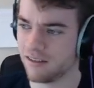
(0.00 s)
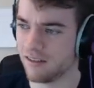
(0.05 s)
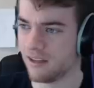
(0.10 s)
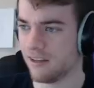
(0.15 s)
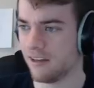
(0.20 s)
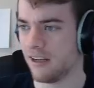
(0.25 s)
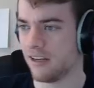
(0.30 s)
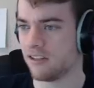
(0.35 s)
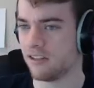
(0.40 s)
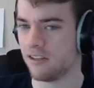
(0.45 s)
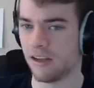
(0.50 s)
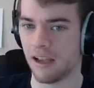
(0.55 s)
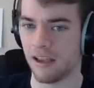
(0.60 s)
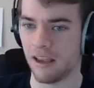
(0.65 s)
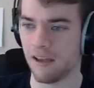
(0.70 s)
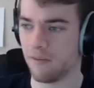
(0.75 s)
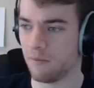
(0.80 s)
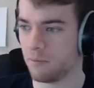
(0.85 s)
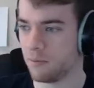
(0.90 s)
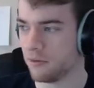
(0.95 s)
I got actually... I
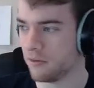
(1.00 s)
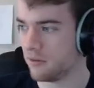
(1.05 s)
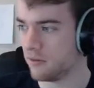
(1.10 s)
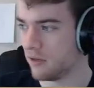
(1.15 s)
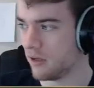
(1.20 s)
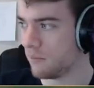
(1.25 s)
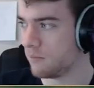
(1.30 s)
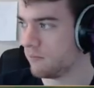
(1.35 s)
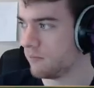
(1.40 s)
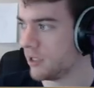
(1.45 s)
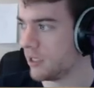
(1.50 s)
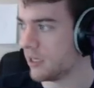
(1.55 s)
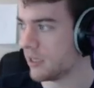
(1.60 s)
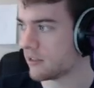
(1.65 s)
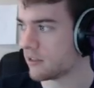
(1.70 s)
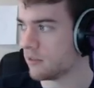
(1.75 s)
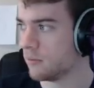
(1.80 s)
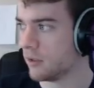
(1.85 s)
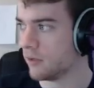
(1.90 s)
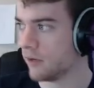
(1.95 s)
have it pulled up right
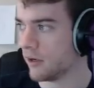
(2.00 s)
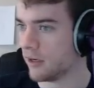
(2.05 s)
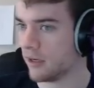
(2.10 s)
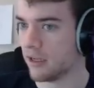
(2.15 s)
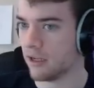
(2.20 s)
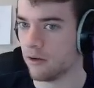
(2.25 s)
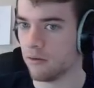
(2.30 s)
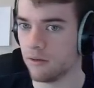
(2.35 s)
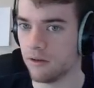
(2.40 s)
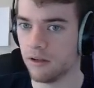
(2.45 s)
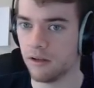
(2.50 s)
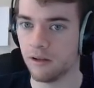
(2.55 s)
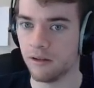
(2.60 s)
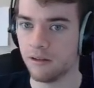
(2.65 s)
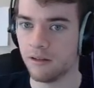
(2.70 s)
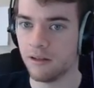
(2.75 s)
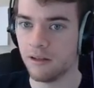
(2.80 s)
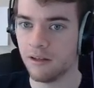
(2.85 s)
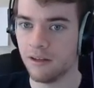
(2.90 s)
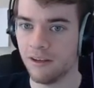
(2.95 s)
next to me right now.
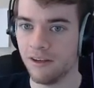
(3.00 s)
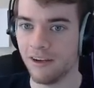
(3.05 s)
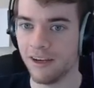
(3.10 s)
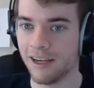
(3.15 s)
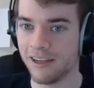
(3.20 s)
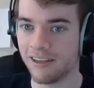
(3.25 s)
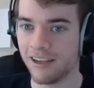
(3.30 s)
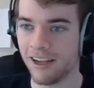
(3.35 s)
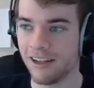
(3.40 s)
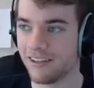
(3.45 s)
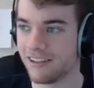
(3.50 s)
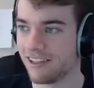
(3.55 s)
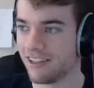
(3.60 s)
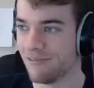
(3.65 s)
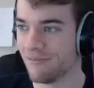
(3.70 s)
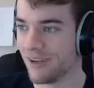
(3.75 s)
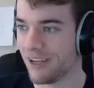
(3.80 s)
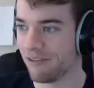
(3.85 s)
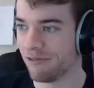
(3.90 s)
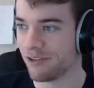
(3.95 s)
You guys can't see
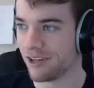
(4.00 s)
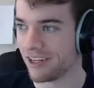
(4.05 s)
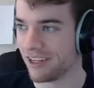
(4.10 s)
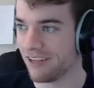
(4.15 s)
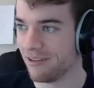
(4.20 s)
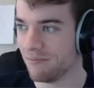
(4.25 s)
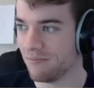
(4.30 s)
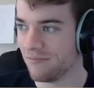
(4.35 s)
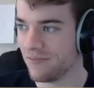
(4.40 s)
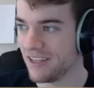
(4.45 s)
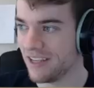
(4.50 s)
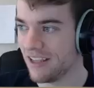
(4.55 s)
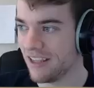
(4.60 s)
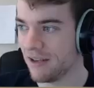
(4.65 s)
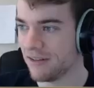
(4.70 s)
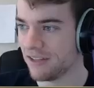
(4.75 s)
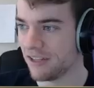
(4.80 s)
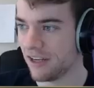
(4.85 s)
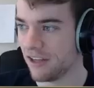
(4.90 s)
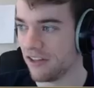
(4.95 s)
my freaking...
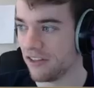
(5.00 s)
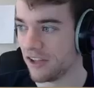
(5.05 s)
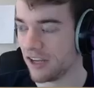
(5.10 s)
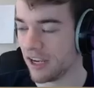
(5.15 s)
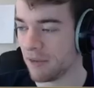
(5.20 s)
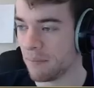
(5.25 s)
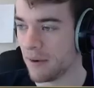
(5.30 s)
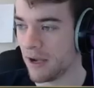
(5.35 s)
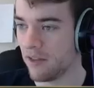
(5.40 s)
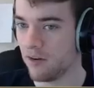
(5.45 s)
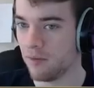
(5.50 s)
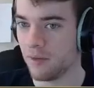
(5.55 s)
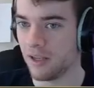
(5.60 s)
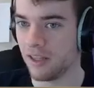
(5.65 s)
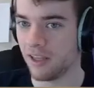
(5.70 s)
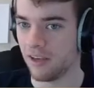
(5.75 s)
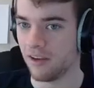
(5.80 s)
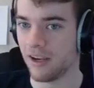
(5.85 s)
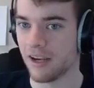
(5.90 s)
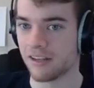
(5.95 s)
That's another thing. It bothered me
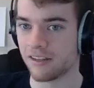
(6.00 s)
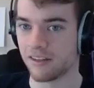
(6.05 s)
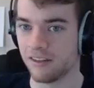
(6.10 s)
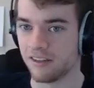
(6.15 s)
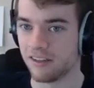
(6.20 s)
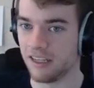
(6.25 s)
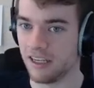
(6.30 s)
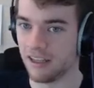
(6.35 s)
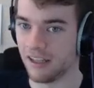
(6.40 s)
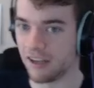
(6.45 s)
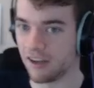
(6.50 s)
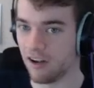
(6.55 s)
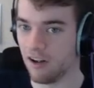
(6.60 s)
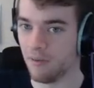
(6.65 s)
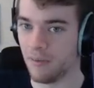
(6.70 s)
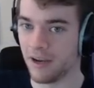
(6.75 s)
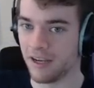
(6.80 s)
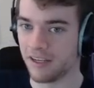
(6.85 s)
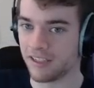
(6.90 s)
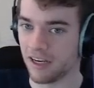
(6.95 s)
that you guys could see, like, all
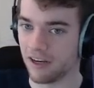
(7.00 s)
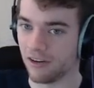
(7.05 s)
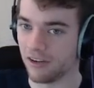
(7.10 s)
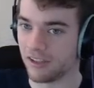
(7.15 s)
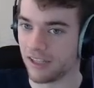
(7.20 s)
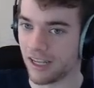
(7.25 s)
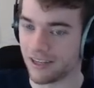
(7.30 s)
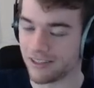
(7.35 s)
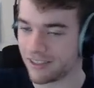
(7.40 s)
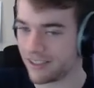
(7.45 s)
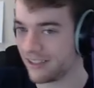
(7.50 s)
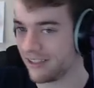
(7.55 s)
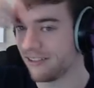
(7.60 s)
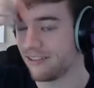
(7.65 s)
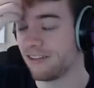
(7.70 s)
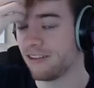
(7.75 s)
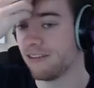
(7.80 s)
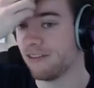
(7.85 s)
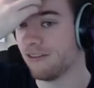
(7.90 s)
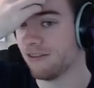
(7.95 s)
my entire desk
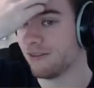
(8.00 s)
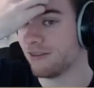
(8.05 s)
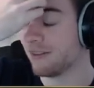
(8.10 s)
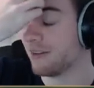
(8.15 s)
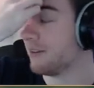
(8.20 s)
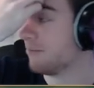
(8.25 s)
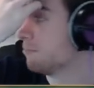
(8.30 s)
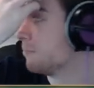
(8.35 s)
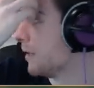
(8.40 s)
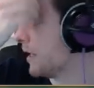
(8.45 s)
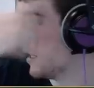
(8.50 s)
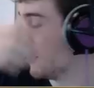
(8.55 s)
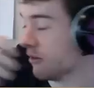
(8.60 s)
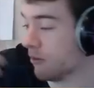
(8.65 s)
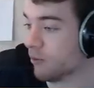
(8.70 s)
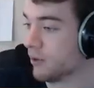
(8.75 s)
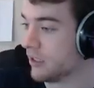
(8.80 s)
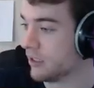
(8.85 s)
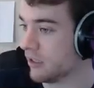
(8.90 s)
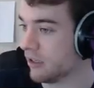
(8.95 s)
by the
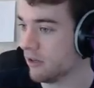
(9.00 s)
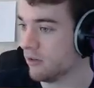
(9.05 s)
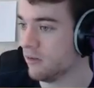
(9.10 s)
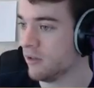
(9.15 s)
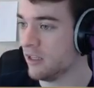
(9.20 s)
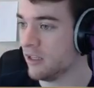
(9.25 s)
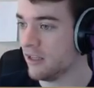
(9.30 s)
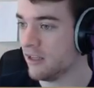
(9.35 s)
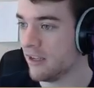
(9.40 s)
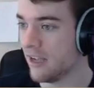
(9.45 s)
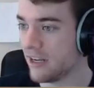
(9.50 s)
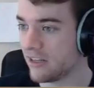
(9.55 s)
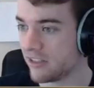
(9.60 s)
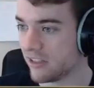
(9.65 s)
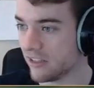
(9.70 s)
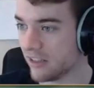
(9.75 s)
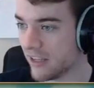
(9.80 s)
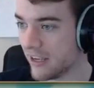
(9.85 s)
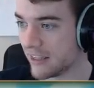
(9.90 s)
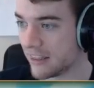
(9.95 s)
window. I just
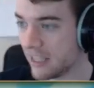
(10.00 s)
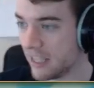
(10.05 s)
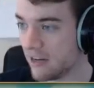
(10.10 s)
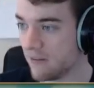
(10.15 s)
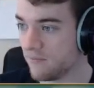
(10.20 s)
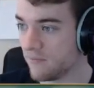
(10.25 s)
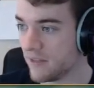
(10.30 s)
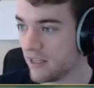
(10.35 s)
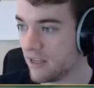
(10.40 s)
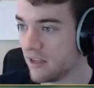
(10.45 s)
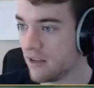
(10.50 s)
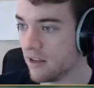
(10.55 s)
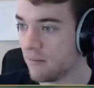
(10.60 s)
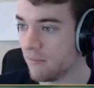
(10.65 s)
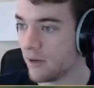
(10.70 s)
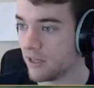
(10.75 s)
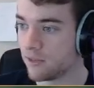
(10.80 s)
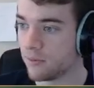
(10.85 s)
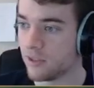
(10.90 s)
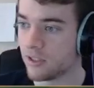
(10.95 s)
didn't like that.
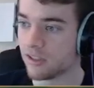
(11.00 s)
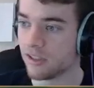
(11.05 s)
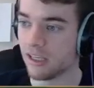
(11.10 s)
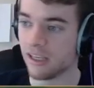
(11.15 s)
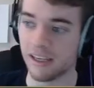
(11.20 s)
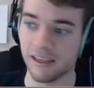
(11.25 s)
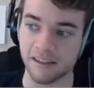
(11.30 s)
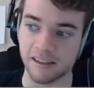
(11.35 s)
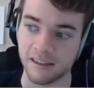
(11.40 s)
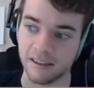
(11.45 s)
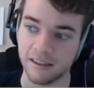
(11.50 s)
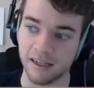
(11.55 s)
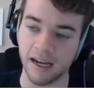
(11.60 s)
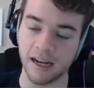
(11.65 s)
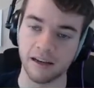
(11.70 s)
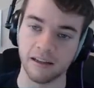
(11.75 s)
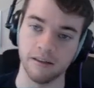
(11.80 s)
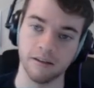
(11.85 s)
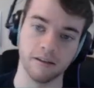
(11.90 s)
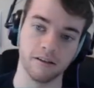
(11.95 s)
My Twitch link is
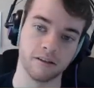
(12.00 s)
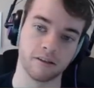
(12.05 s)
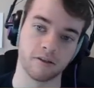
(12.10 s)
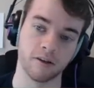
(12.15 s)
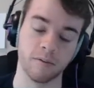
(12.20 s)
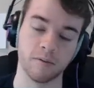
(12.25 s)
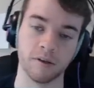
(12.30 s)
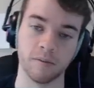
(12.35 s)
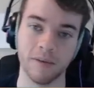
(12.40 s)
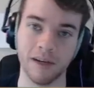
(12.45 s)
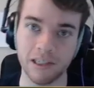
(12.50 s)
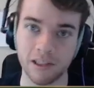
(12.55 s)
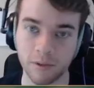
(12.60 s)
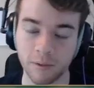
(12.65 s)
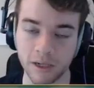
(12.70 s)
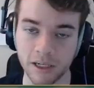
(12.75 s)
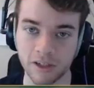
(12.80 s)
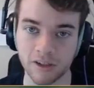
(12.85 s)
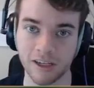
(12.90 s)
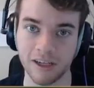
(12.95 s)
not in the description. My
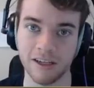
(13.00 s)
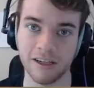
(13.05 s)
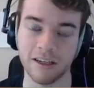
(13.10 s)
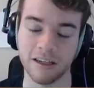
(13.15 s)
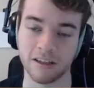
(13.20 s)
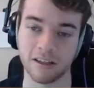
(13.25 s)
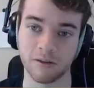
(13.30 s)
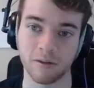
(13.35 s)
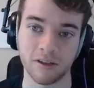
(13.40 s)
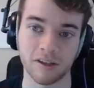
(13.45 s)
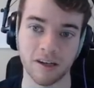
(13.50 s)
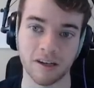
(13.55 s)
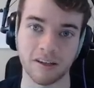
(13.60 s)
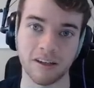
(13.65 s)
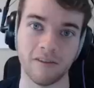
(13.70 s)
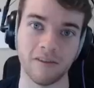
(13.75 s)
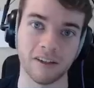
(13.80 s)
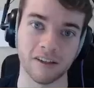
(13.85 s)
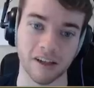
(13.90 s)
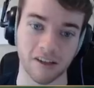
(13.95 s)
Twitch is
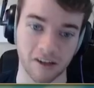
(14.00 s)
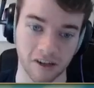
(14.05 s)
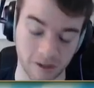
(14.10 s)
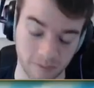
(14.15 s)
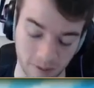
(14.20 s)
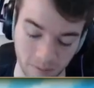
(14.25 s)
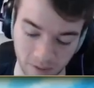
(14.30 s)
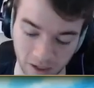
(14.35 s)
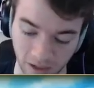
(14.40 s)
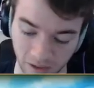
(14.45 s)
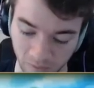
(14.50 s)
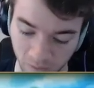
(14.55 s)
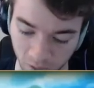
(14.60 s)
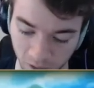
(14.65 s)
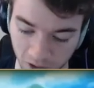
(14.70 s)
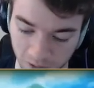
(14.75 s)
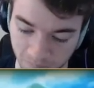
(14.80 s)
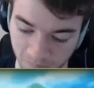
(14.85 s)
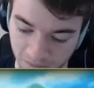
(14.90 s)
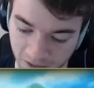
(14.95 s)
twitch.tv slash
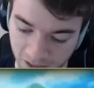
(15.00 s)
hbomb94.